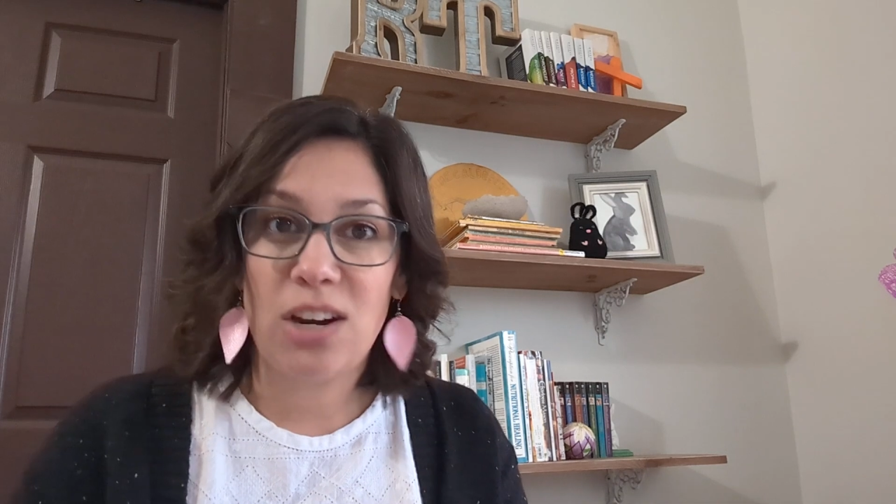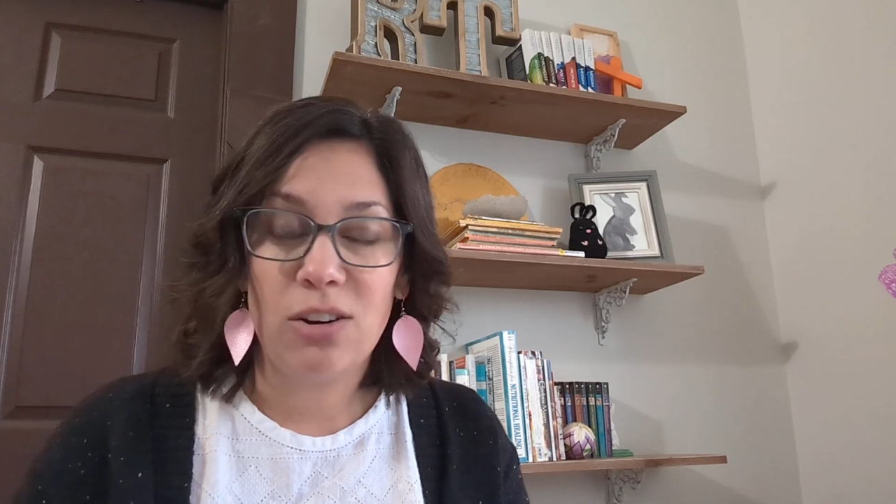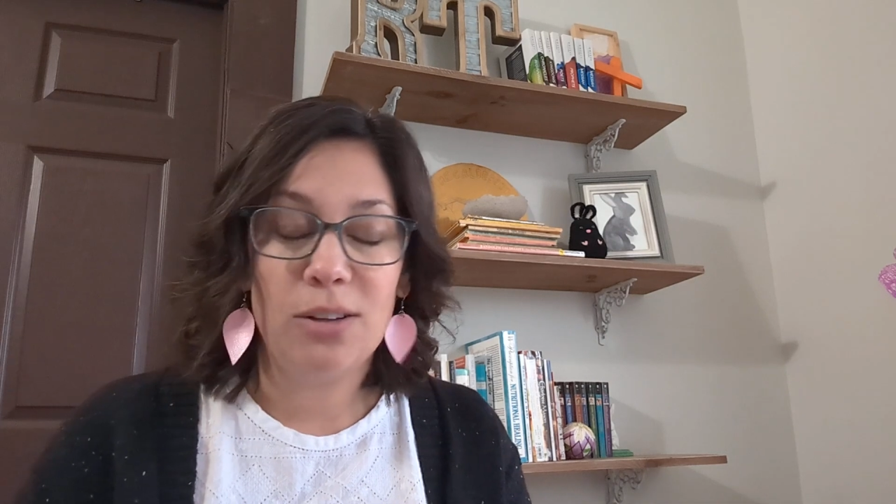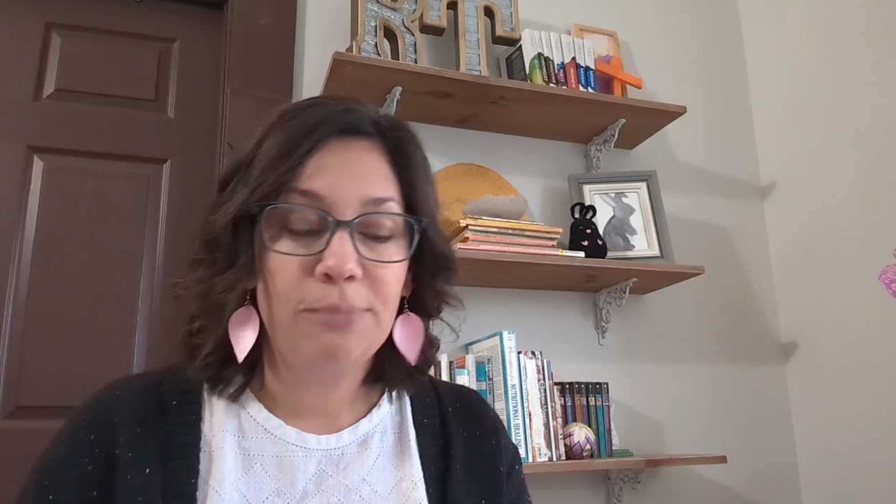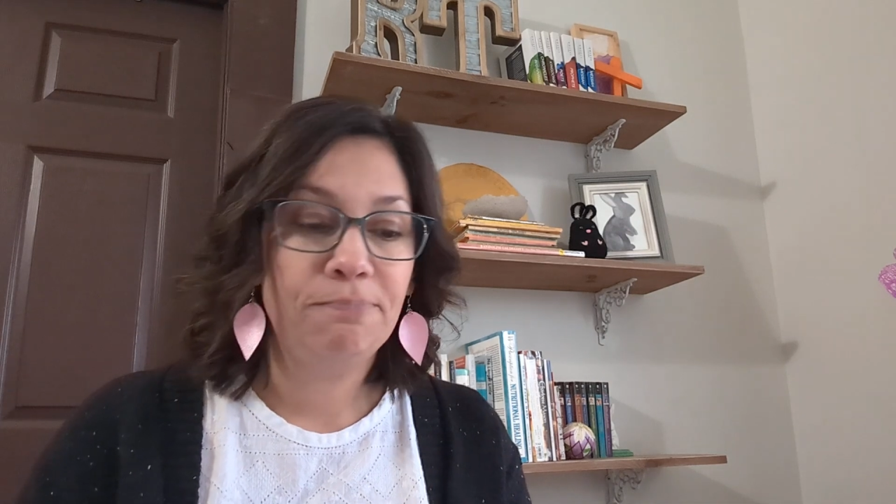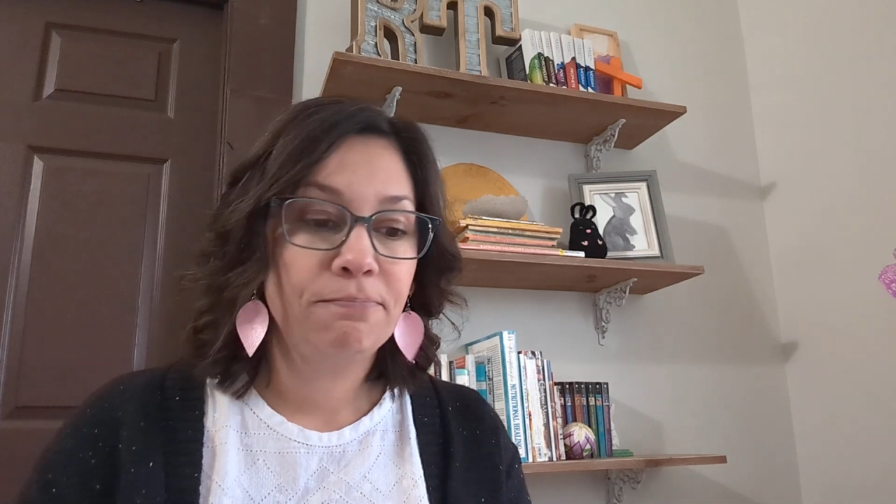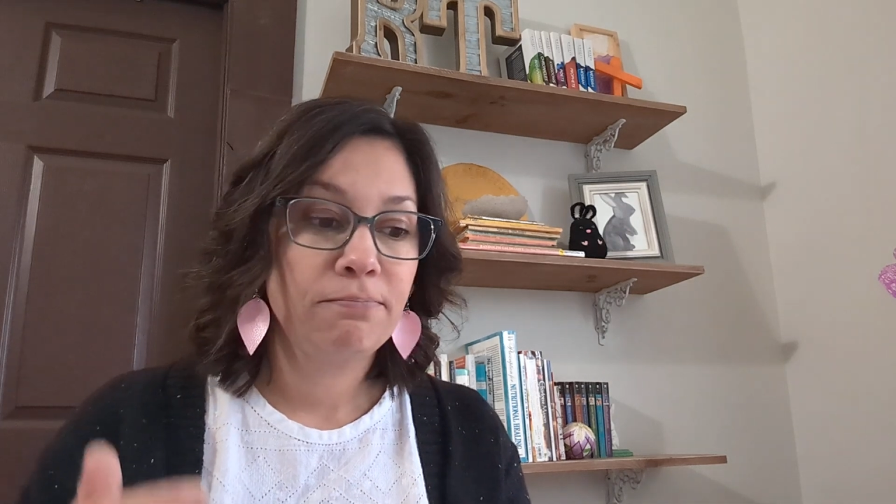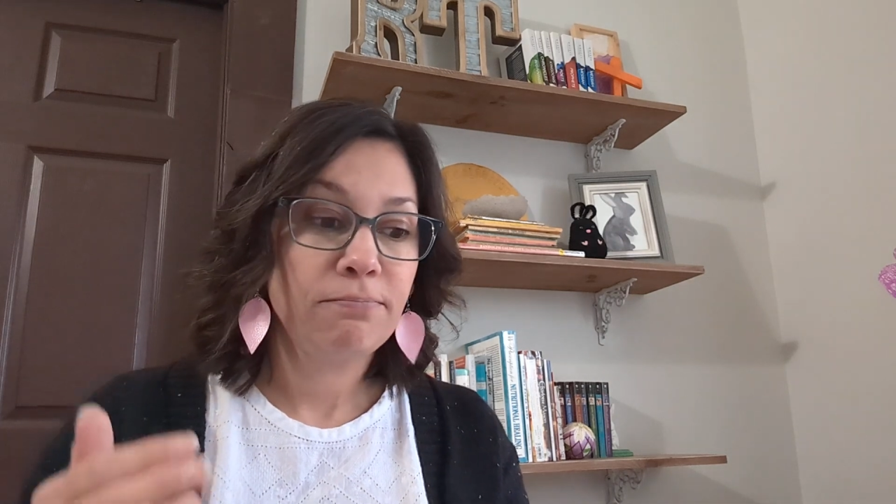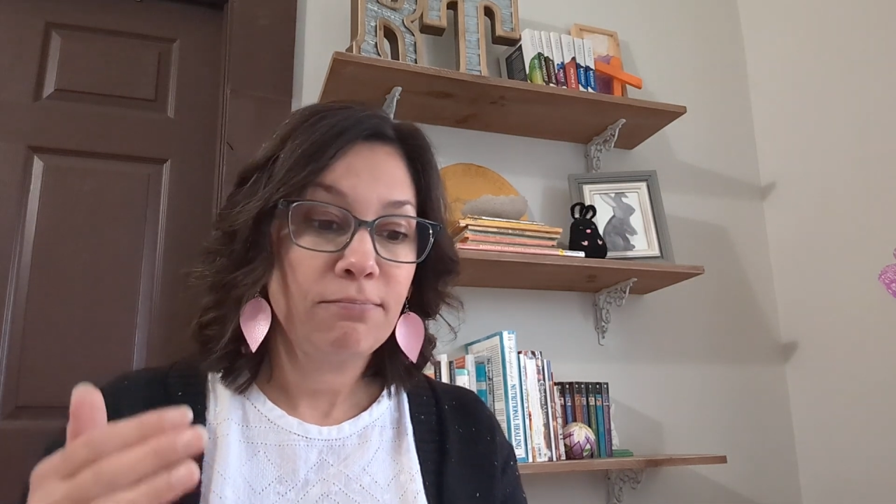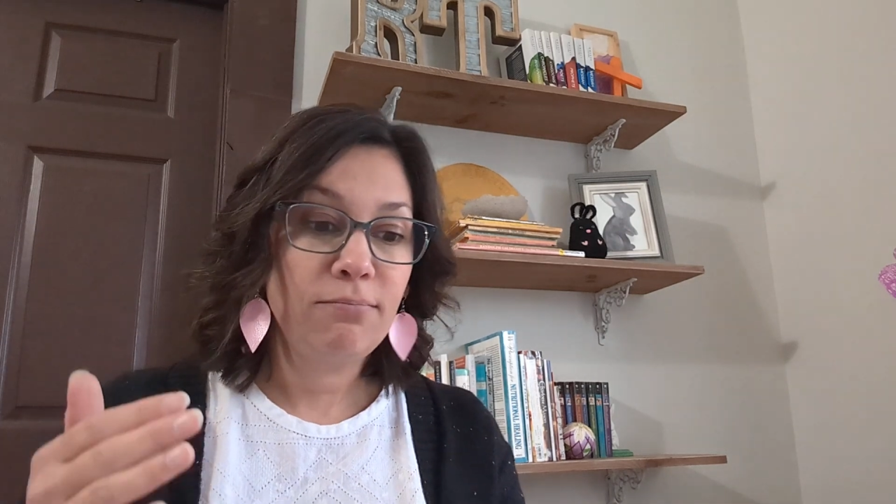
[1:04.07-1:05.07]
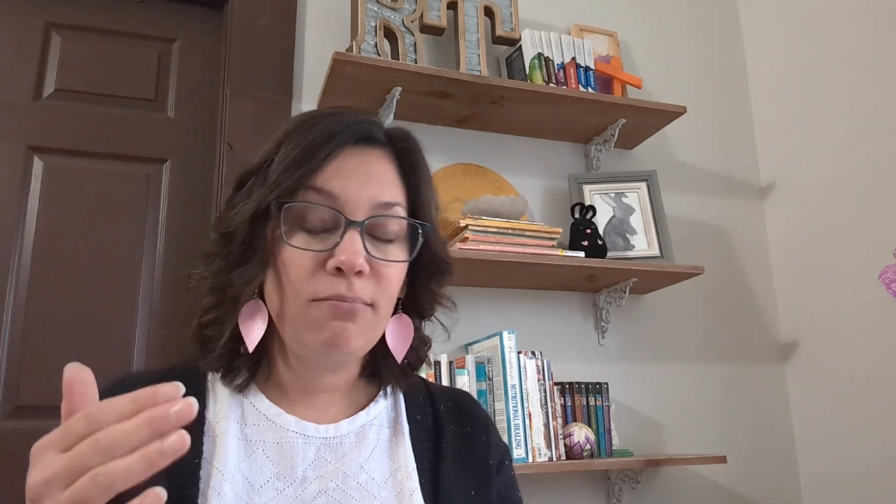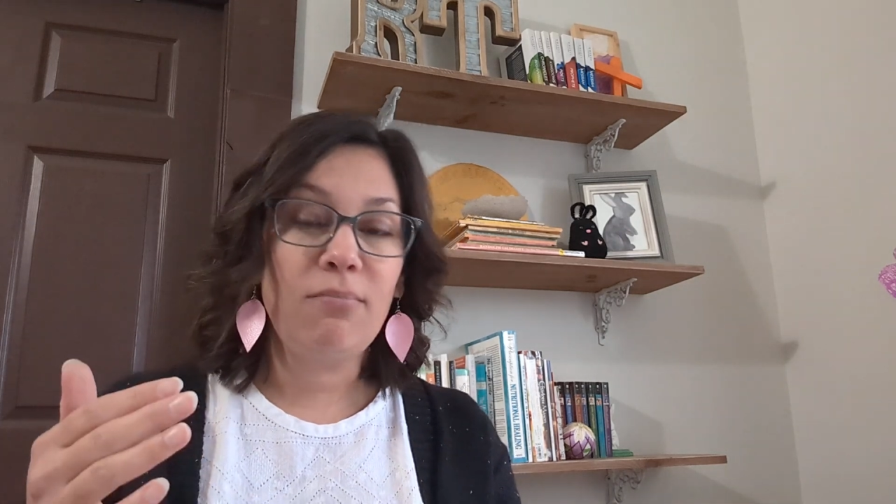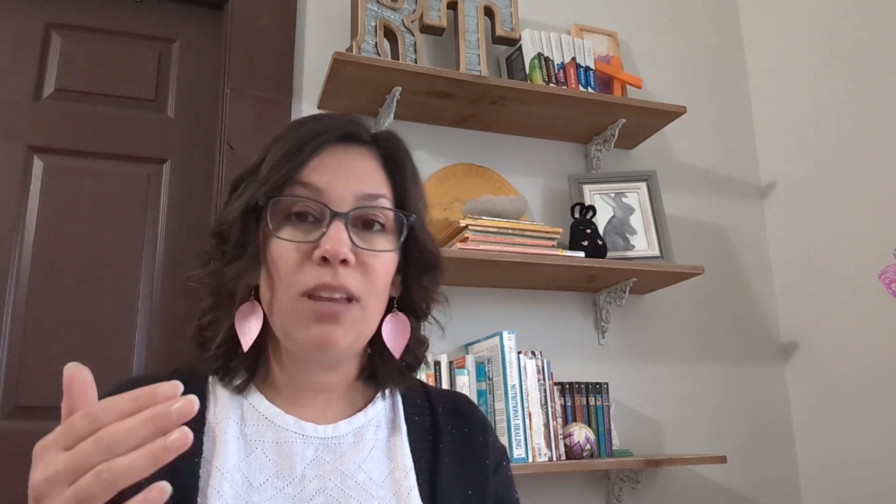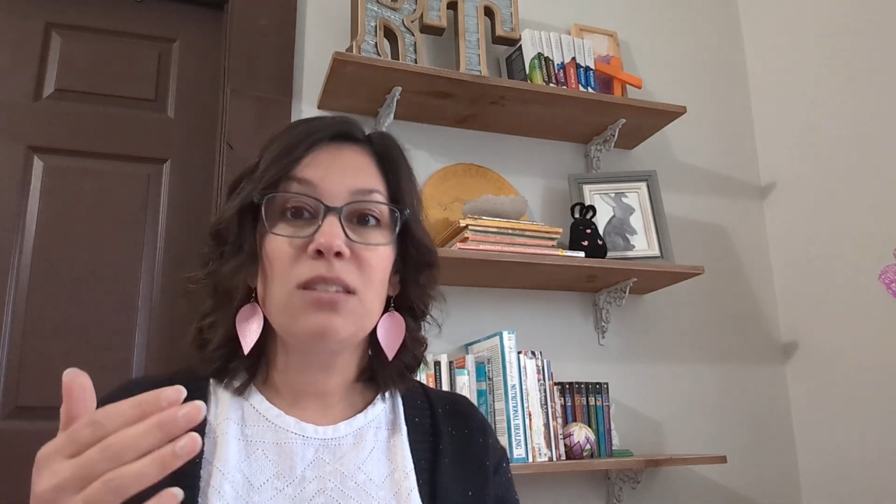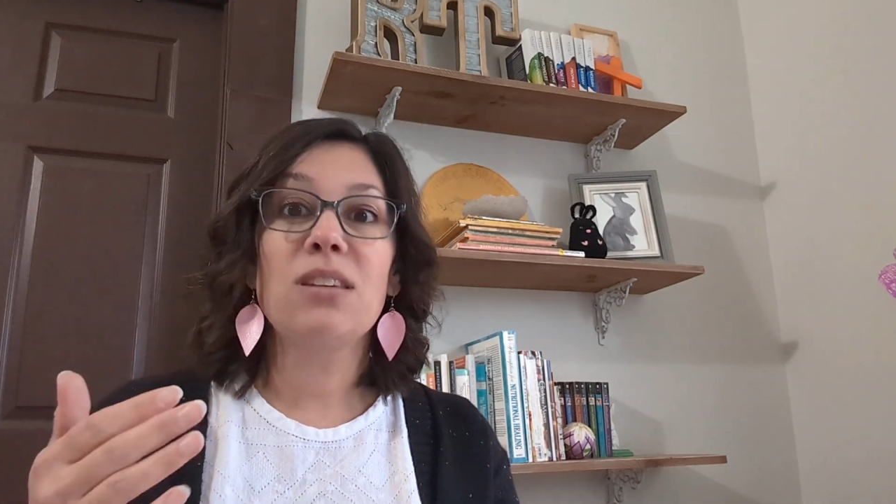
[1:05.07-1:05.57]
general.
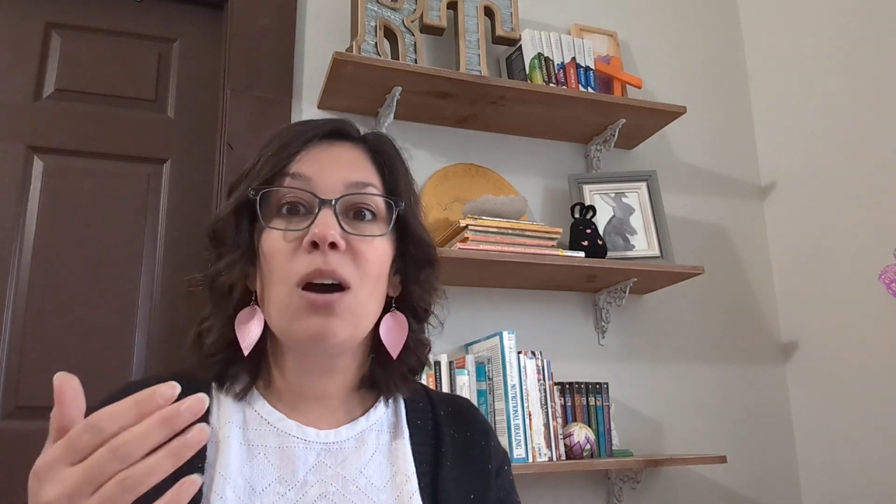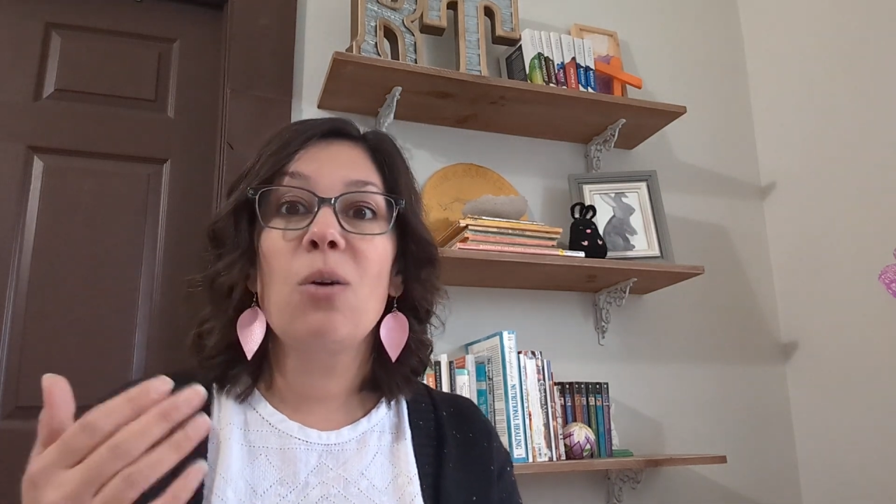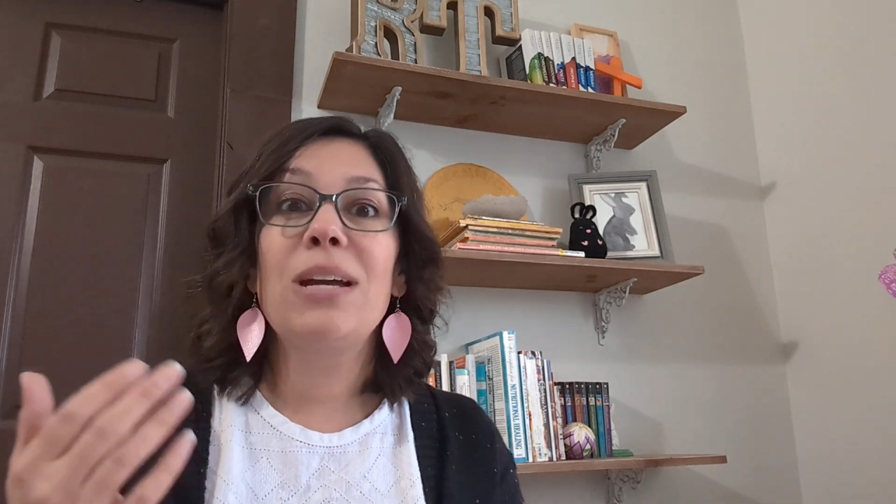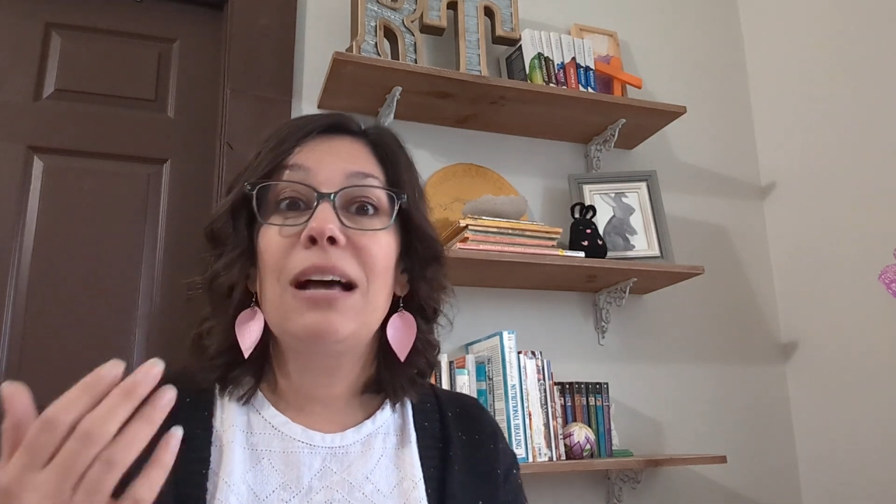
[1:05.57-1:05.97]
So